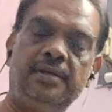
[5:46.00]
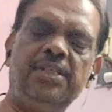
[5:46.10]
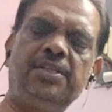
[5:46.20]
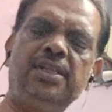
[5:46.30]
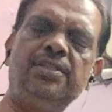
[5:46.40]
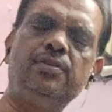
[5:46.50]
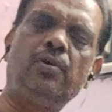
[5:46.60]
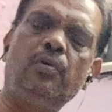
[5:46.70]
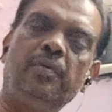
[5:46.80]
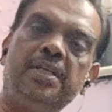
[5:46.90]
Distance is
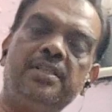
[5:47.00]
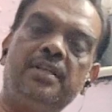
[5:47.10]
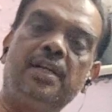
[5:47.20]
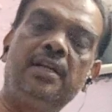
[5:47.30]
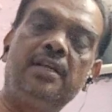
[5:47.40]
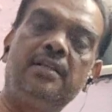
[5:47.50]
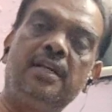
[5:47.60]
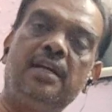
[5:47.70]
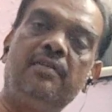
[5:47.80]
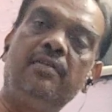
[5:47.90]
always greater
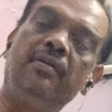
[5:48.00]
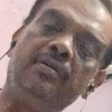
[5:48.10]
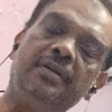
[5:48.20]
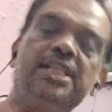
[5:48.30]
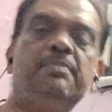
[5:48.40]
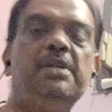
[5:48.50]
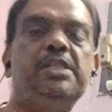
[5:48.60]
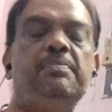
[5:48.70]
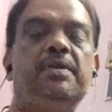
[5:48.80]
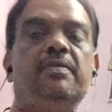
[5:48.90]
than
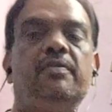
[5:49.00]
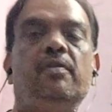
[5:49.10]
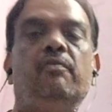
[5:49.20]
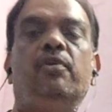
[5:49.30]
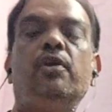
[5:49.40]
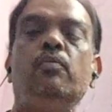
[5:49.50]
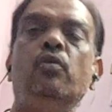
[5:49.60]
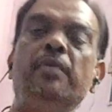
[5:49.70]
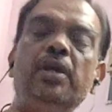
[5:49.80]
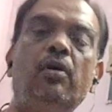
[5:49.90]
displacement. For a
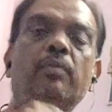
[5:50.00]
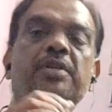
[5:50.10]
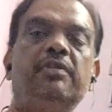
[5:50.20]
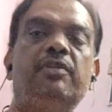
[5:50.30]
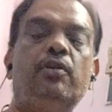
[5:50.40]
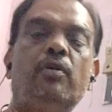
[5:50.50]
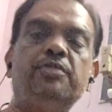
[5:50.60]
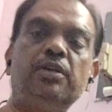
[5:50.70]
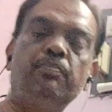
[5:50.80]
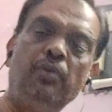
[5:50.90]
moving object, when an
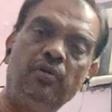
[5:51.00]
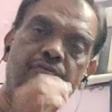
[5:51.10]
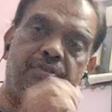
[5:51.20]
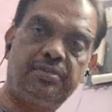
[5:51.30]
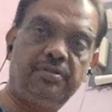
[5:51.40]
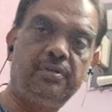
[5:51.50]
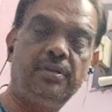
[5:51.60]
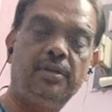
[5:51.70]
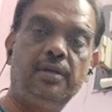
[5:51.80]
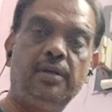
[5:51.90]
object moves,
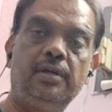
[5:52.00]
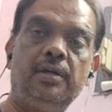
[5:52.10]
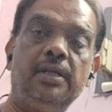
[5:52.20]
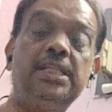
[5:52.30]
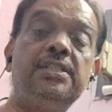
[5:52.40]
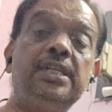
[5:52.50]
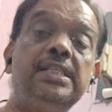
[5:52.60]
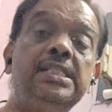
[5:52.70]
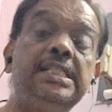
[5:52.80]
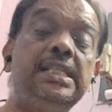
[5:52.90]

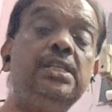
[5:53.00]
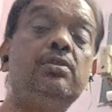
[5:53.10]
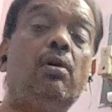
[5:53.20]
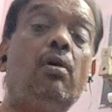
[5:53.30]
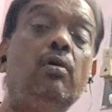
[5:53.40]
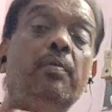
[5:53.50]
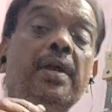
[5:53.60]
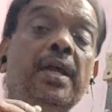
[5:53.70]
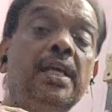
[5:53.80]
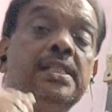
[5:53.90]
distance is
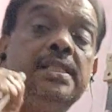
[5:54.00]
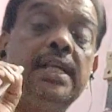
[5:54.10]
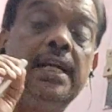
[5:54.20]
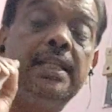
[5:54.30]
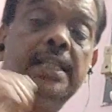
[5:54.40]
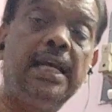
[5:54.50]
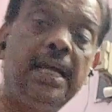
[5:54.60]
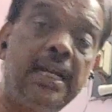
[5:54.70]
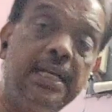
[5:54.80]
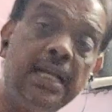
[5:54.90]
always greater
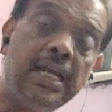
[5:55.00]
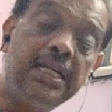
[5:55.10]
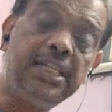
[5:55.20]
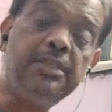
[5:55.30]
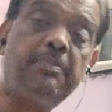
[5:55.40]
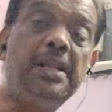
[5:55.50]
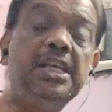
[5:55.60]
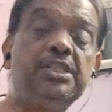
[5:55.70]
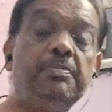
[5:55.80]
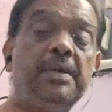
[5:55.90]
than
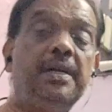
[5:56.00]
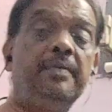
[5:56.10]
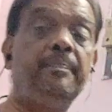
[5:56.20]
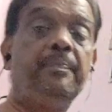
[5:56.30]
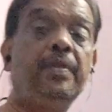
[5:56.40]
displacement.